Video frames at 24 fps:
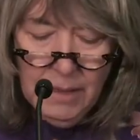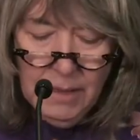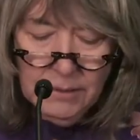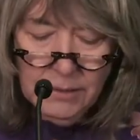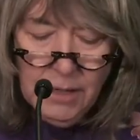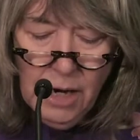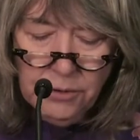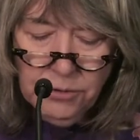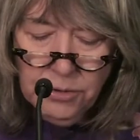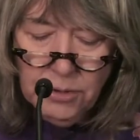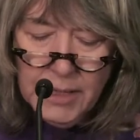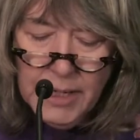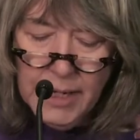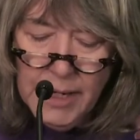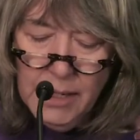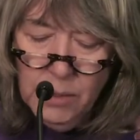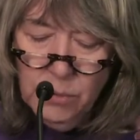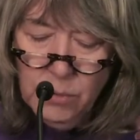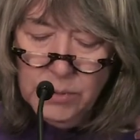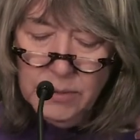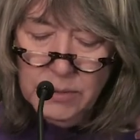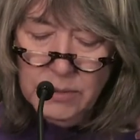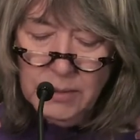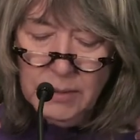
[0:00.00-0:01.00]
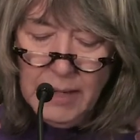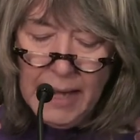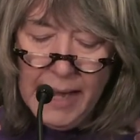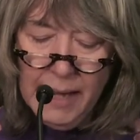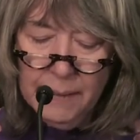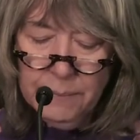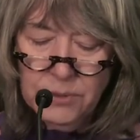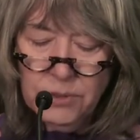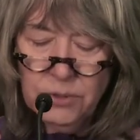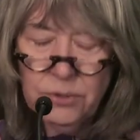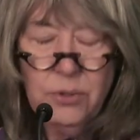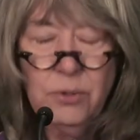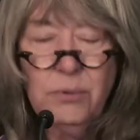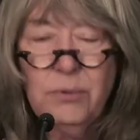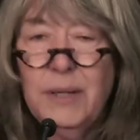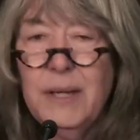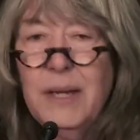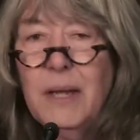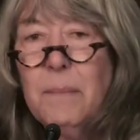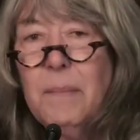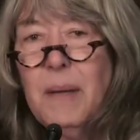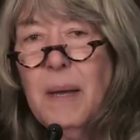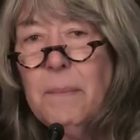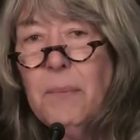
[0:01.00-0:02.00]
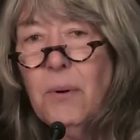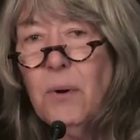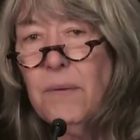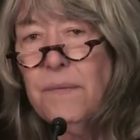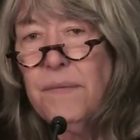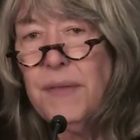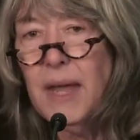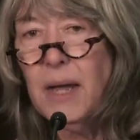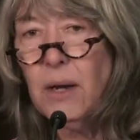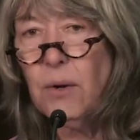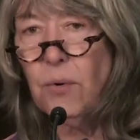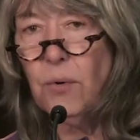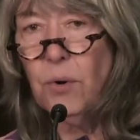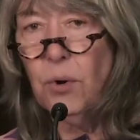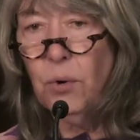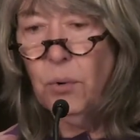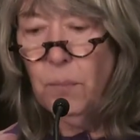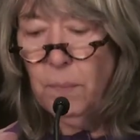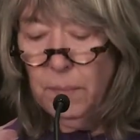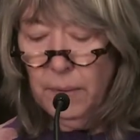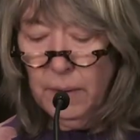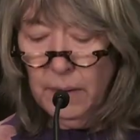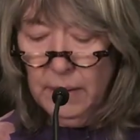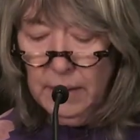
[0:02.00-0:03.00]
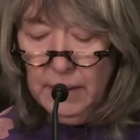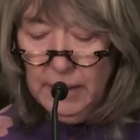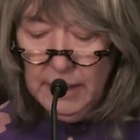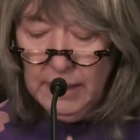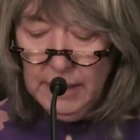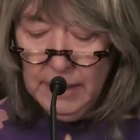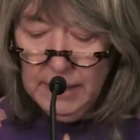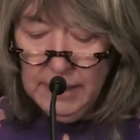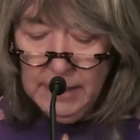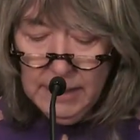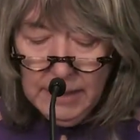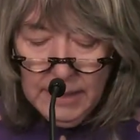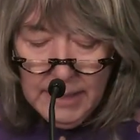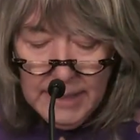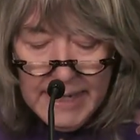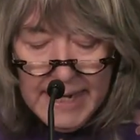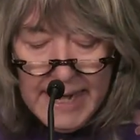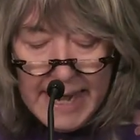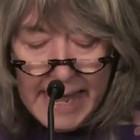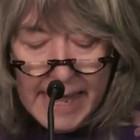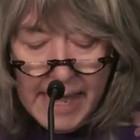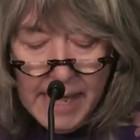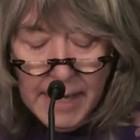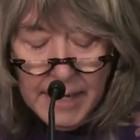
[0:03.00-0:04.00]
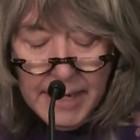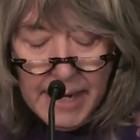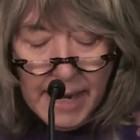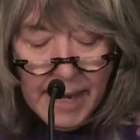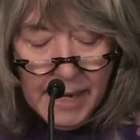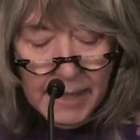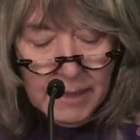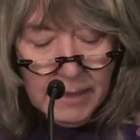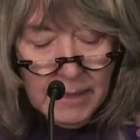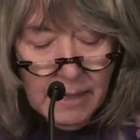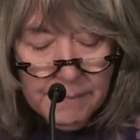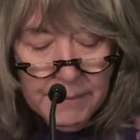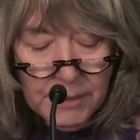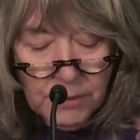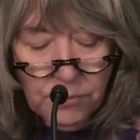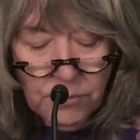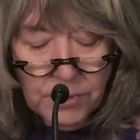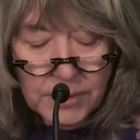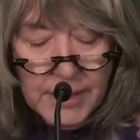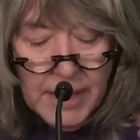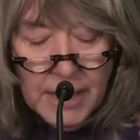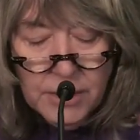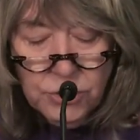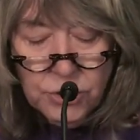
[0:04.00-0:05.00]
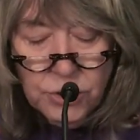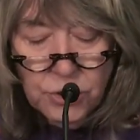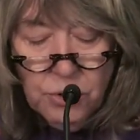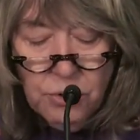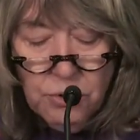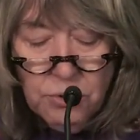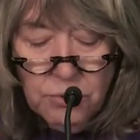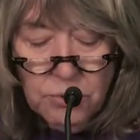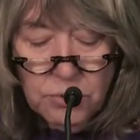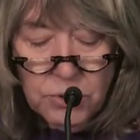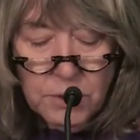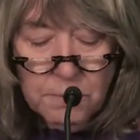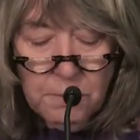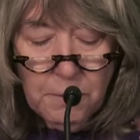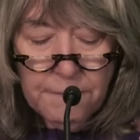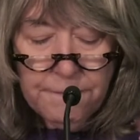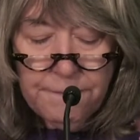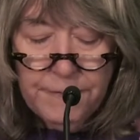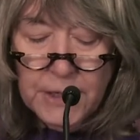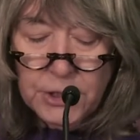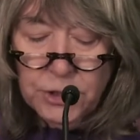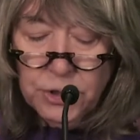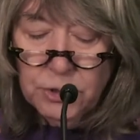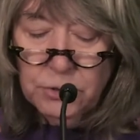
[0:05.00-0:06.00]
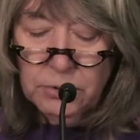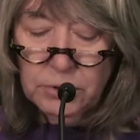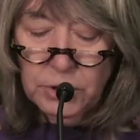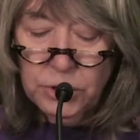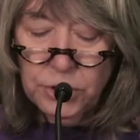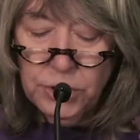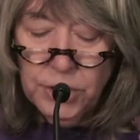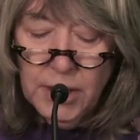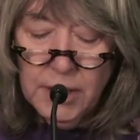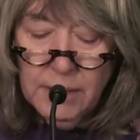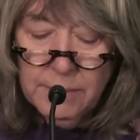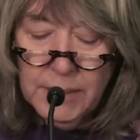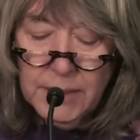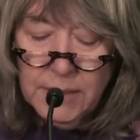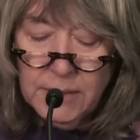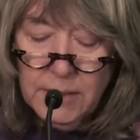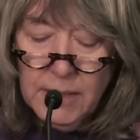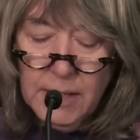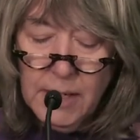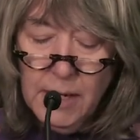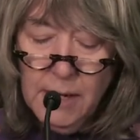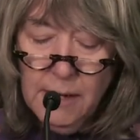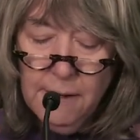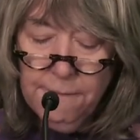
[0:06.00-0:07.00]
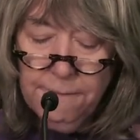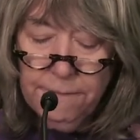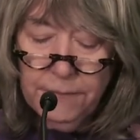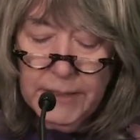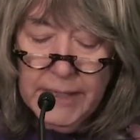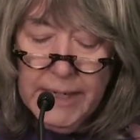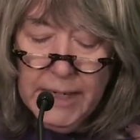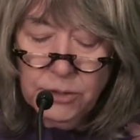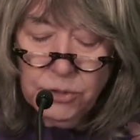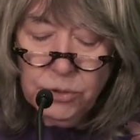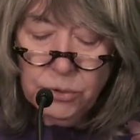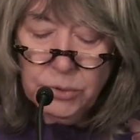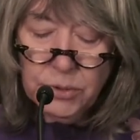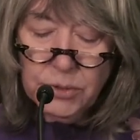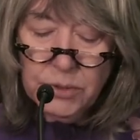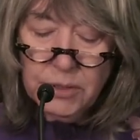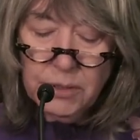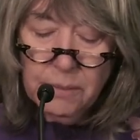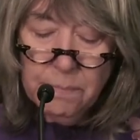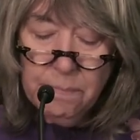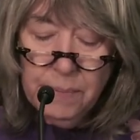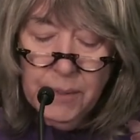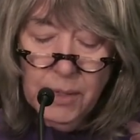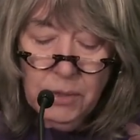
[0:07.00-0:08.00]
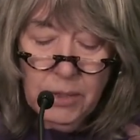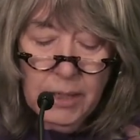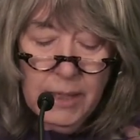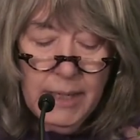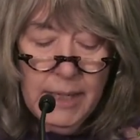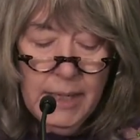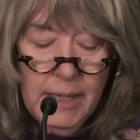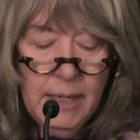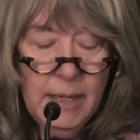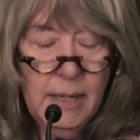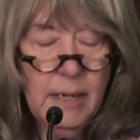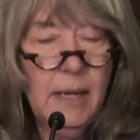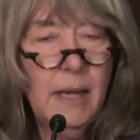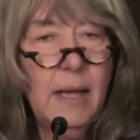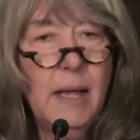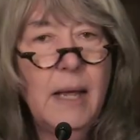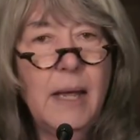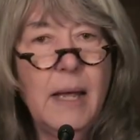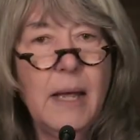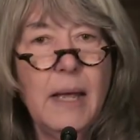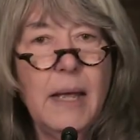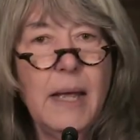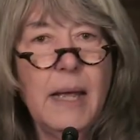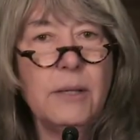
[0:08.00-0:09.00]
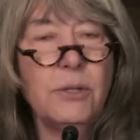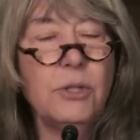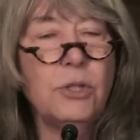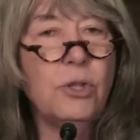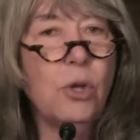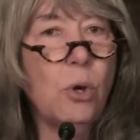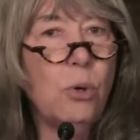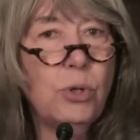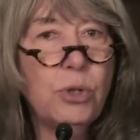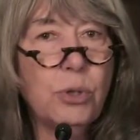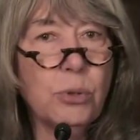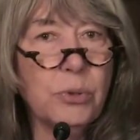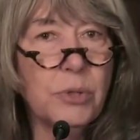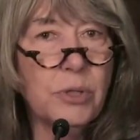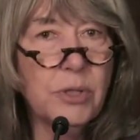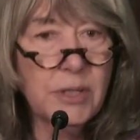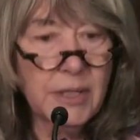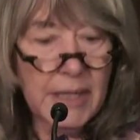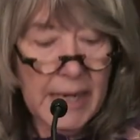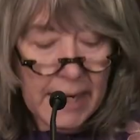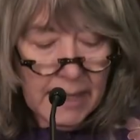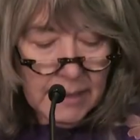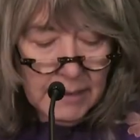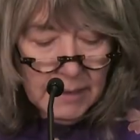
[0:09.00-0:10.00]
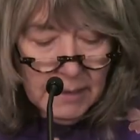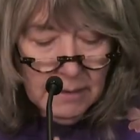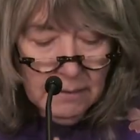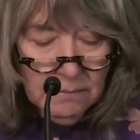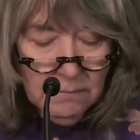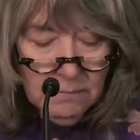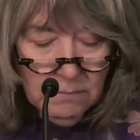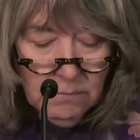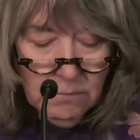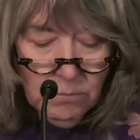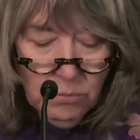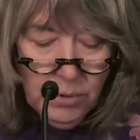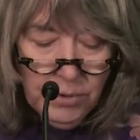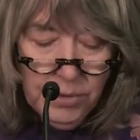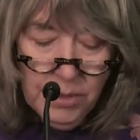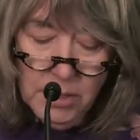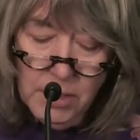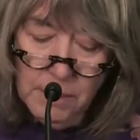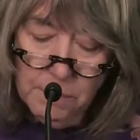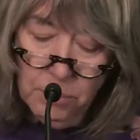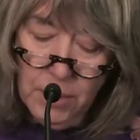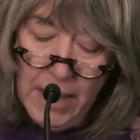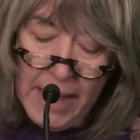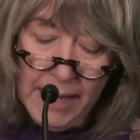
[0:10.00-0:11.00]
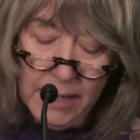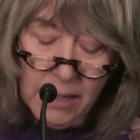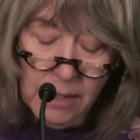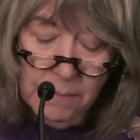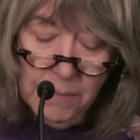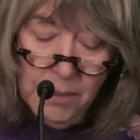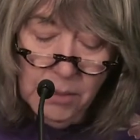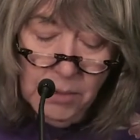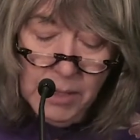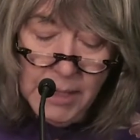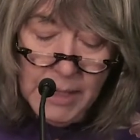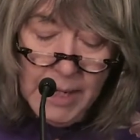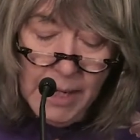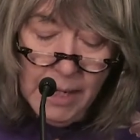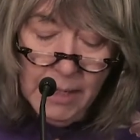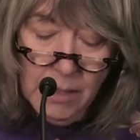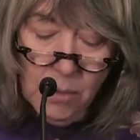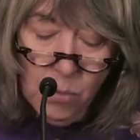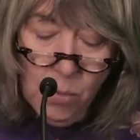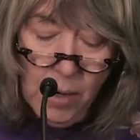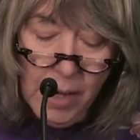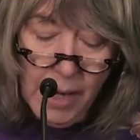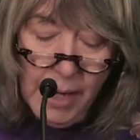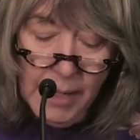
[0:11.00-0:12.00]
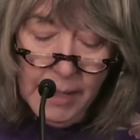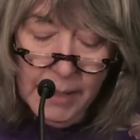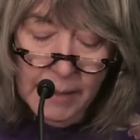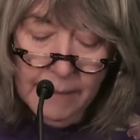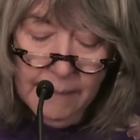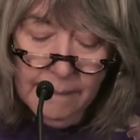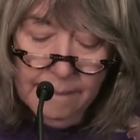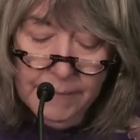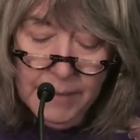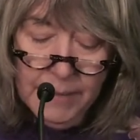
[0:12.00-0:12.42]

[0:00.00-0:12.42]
Dr. King was absolutely a member of that group. He had academic credentials, professional legitimacy, financial stability, and social standing within the black community anyway,